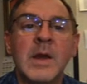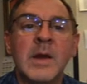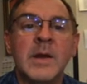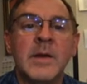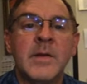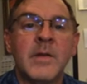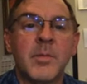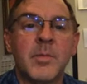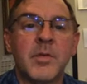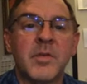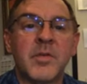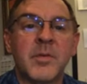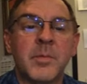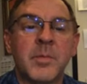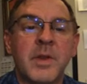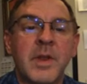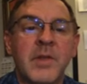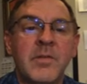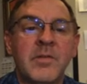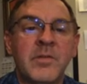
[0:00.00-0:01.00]
The
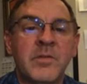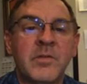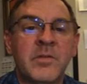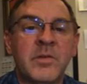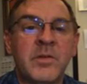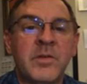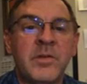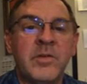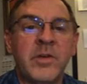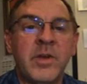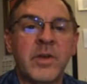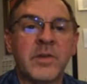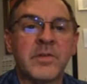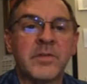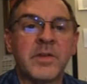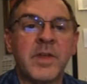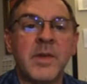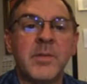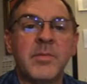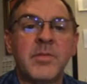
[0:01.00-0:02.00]
precipitation
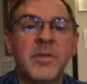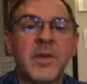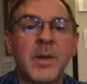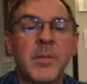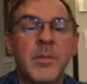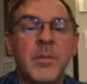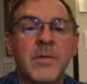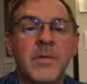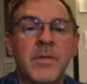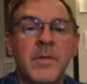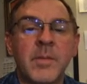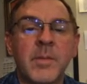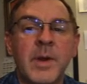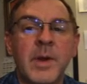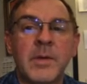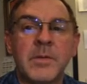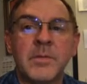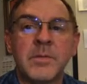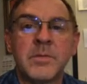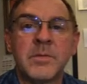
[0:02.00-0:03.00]
just keeps coming for the
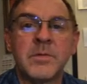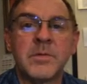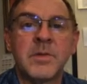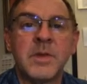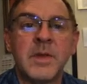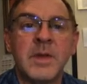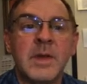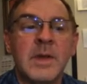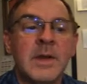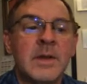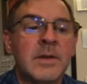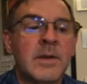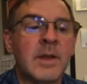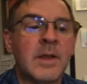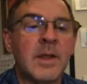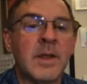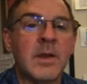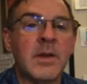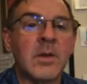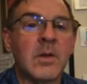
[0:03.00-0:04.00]
mountains.
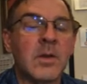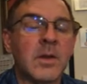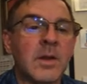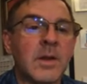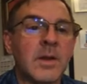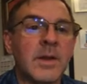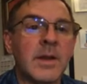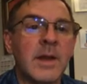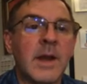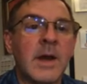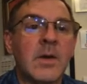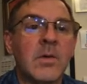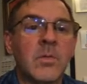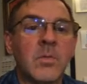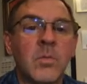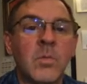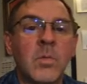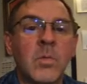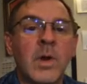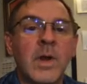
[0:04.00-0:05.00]
Taking a look out
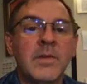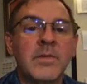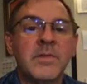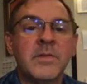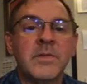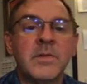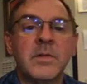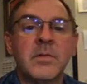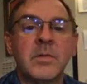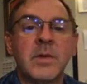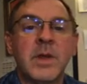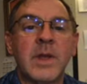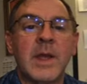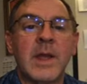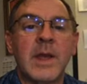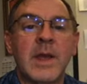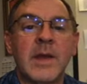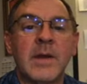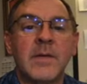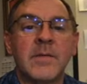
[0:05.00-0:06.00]
west, we
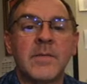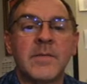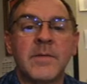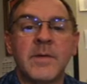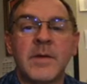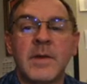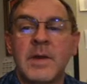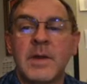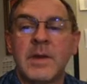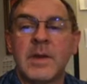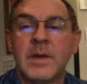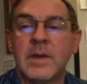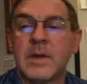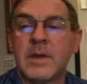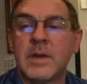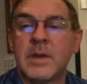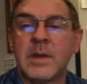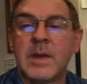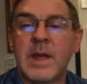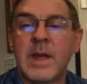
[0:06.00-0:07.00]
have
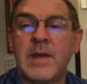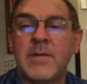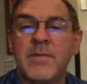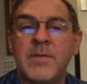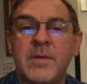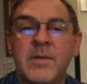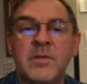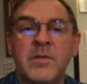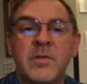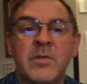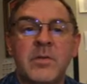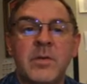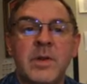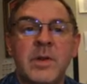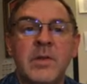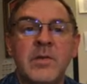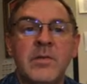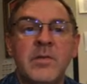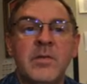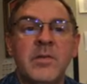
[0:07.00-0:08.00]
half inch to an
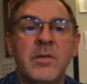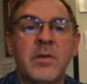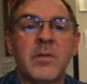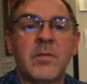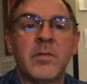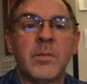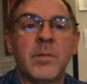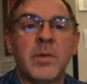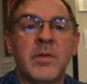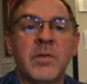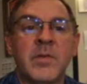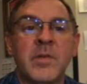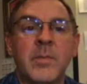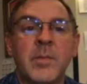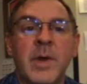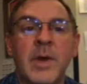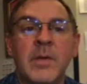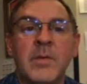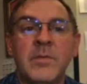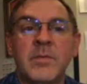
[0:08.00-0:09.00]
inch over much of the
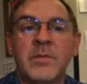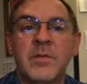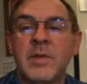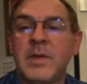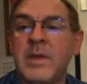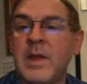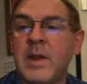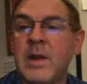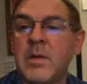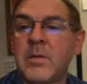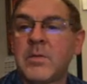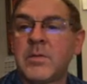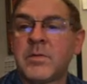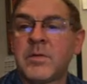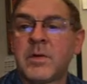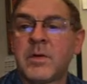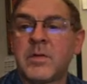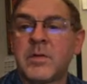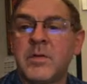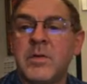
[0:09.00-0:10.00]
mountains. The yellows
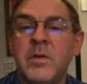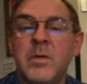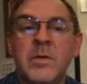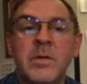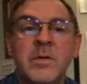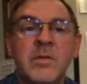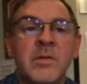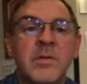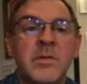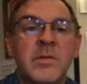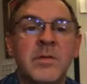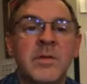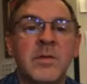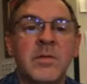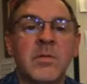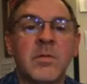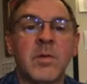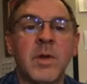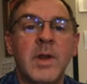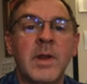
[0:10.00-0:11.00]
are two inches and
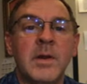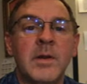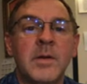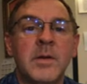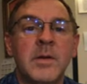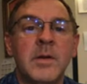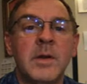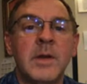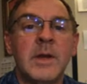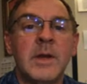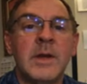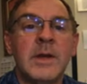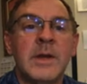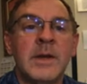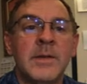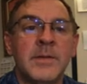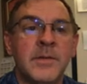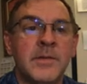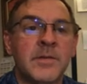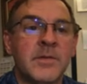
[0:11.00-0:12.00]
greater.
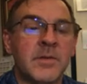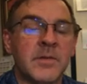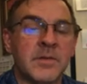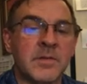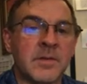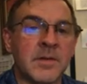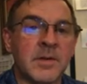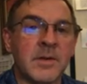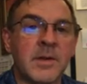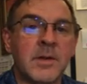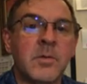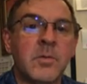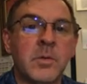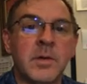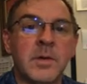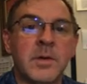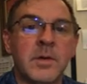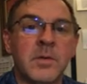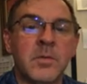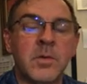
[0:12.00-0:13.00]
And this is
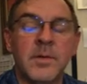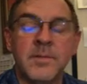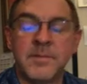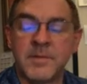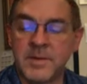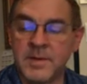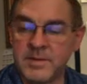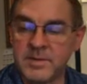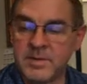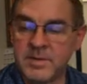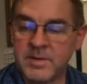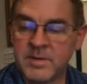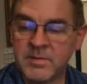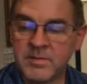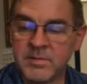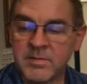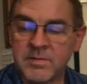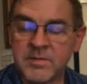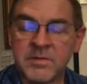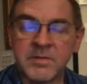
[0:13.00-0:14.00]
liquid equivalent.
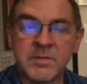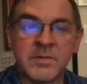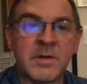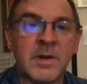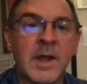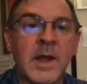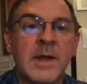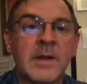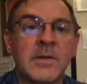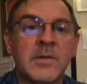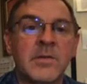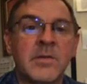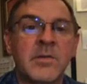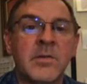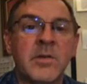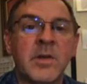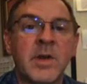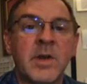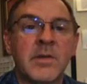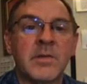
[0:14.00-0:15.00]
So this is not
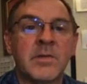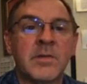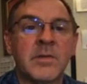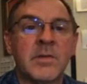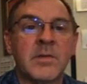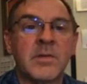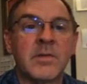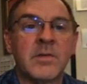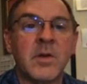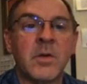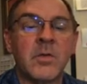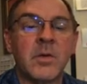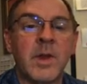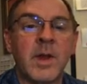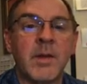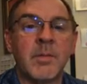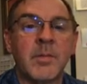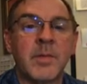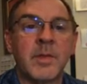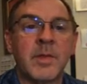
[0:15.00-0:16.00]
just snow
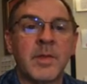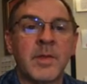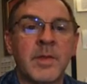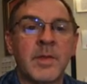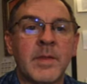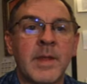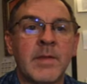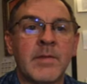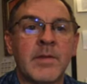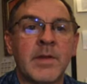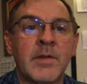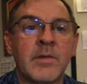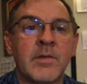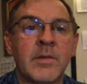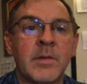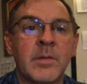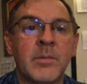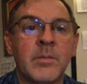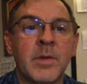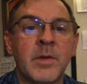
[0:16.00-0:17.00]
depth. That's
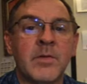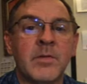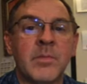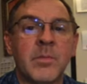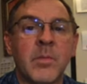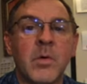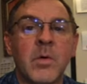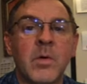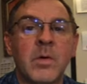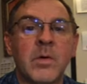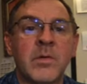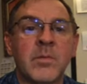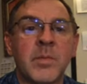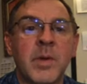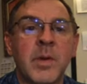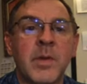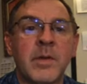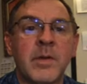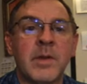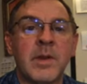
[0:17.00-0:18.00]
actually much more. It's
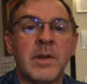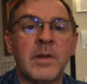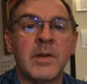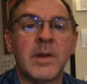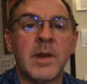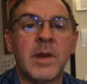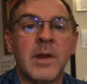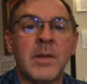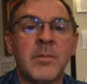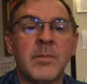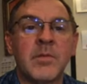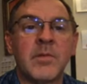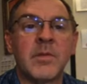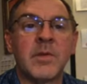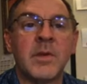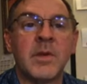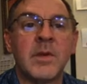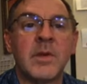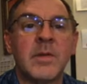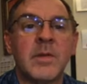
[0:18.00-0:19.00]
probably 10 times
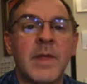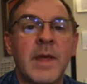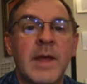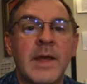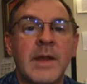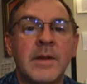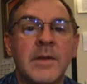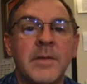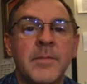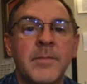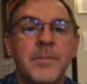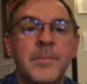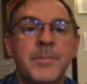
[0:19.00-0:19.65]
that.